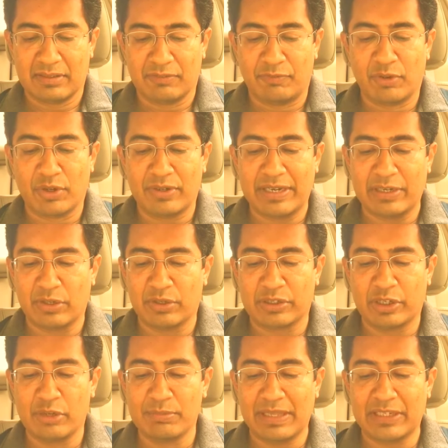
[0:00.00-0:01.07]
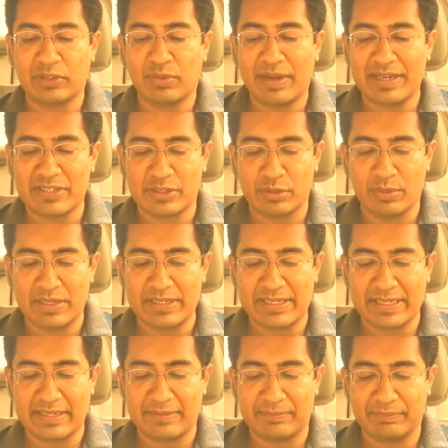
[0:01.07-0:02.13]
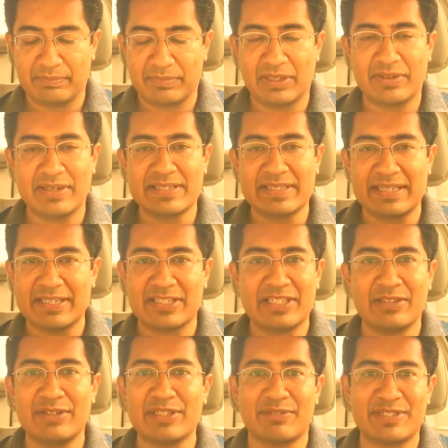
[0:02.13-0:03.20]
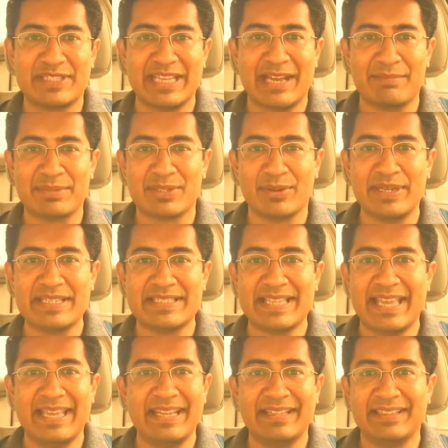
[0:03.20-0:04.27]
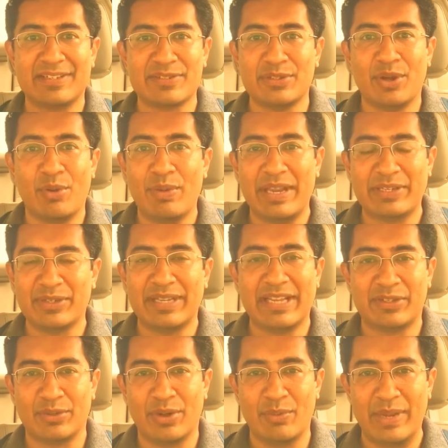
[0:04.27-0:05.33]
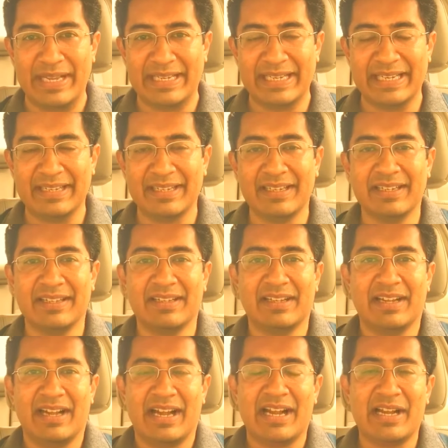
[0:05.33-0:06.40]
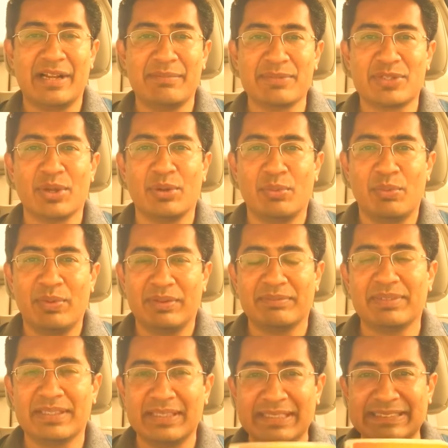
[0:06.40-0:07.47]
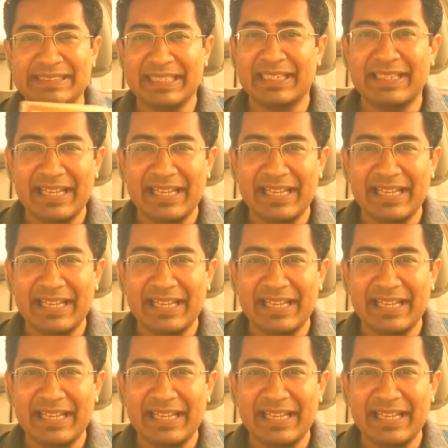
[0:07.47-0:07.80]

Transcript: for it or accumulate credits towards it. There isn't a series of steps. So he's saying there's no way to get to awakening. So it's in a